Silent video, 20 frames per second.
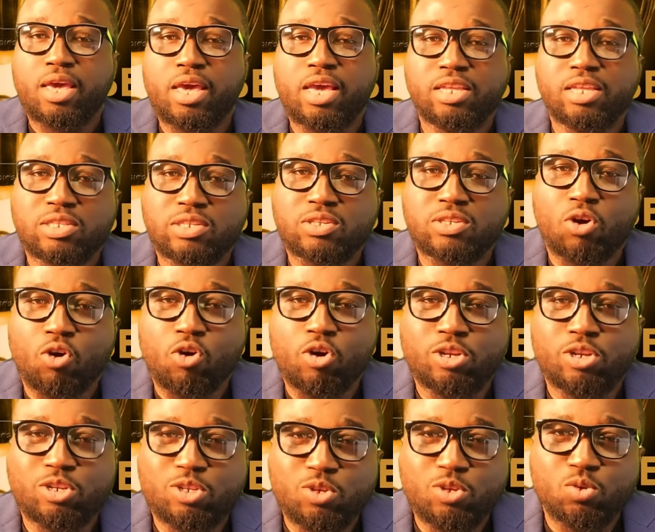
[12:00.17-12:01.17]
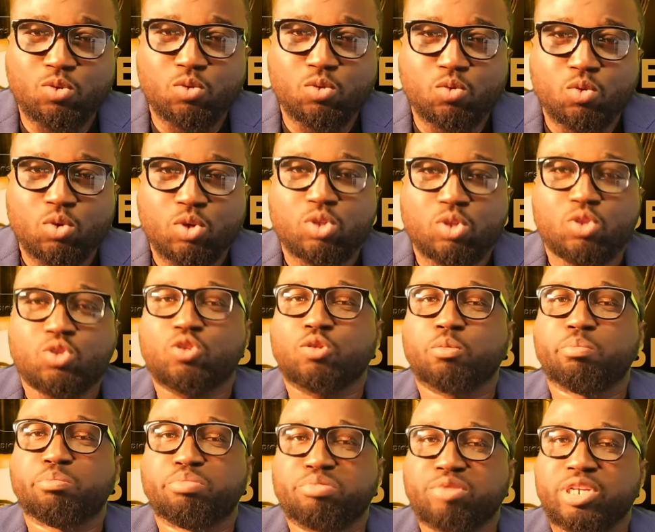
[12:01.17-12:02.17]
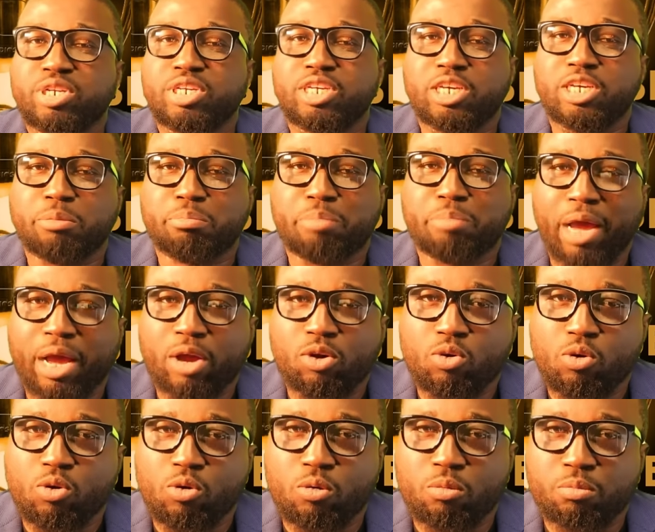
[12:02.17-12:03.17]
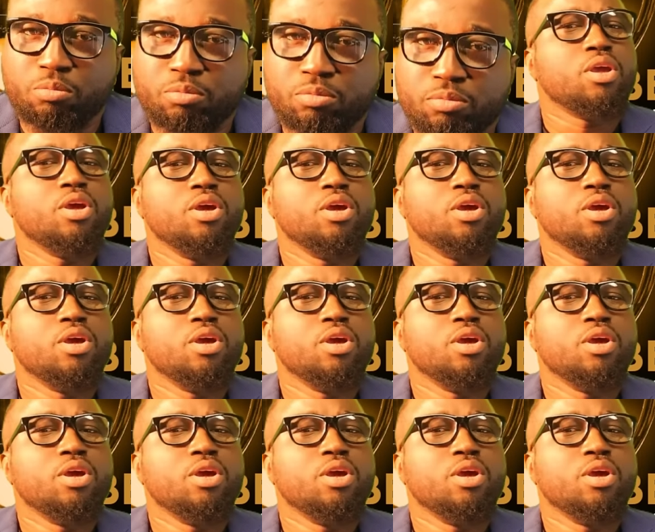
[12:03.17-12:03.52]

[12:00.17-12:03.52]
it's on you to bring it back home.